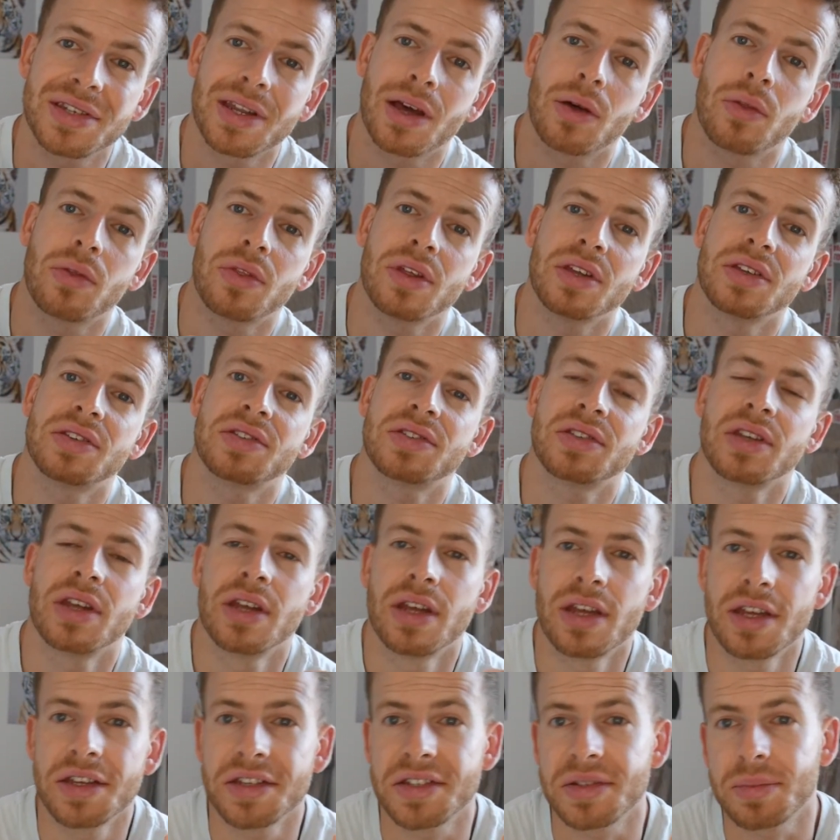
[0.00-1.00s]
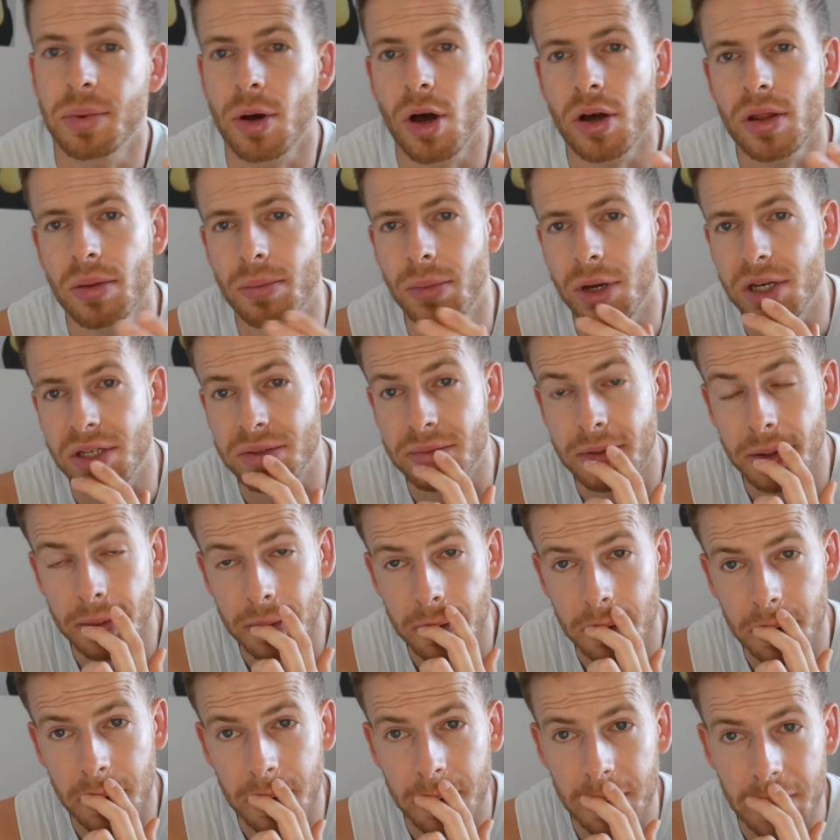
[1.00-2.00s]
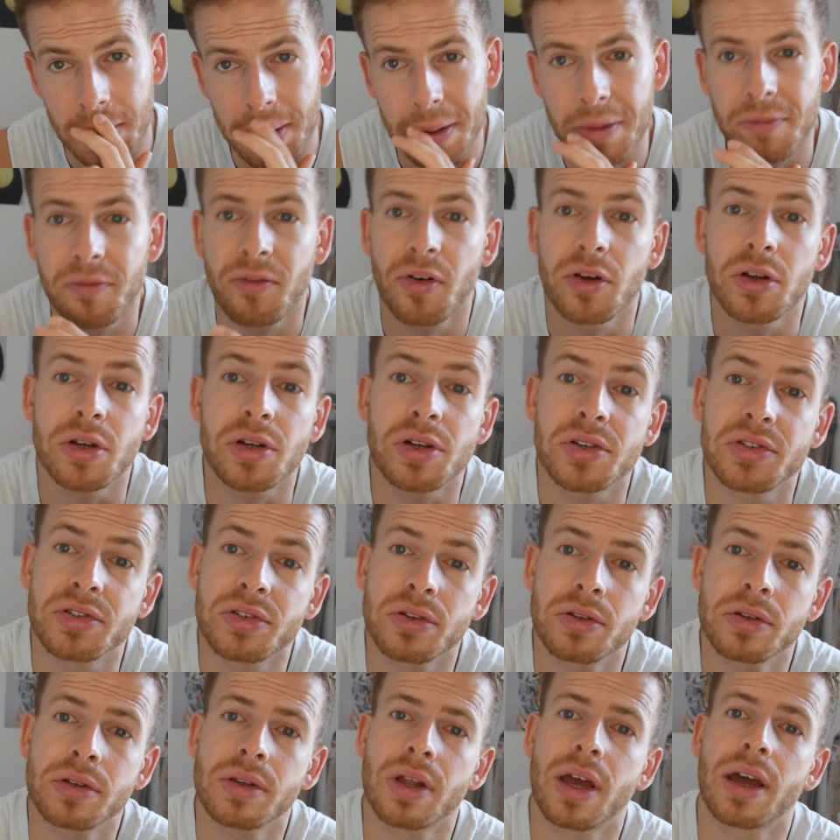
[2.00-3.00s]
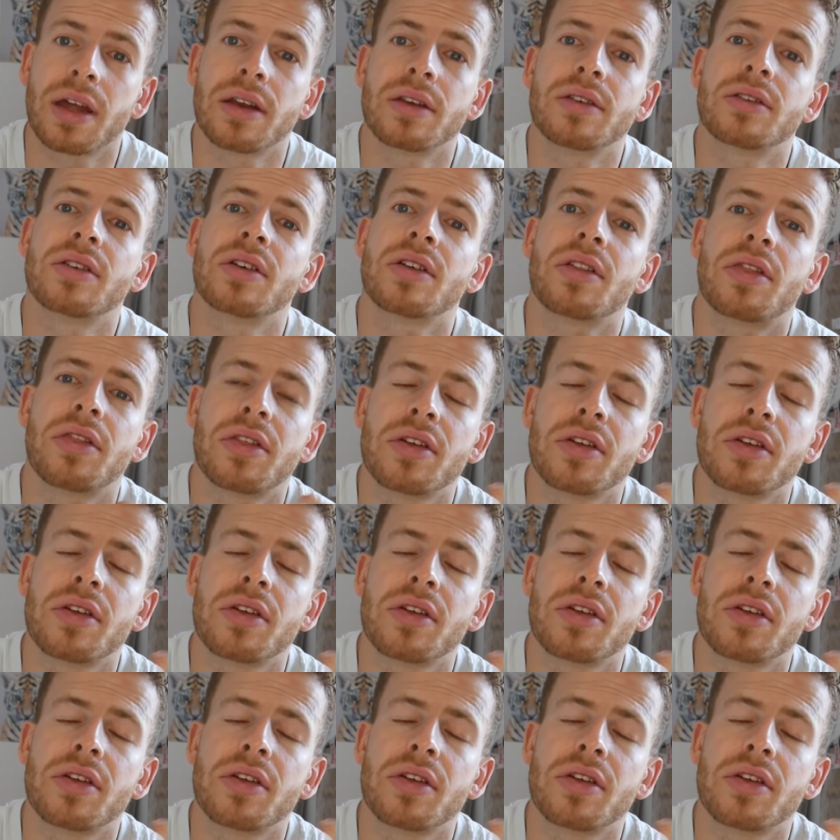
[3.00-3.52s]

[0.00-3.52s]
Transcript: Now, this is the part that most people focus on and